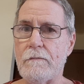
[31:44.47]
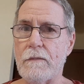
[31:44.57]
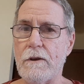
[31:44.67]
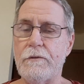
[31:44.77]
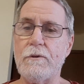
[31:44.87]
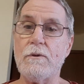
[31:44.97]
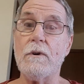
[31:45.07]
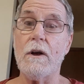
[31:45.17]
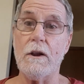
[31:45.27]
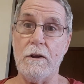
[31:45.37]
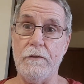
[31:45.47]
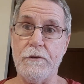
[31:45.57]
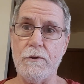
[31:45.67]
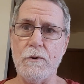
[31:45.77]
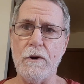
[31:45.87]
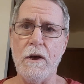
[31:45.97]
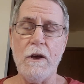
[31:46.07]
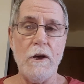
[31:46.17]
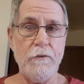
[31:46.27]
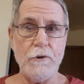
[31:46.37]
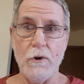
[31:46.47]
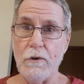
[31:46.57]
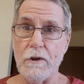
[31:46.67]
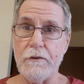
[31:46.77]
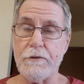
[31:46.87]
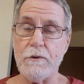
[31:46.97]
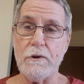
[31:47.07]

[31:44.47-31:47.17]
if you live through it. If you don't live through it,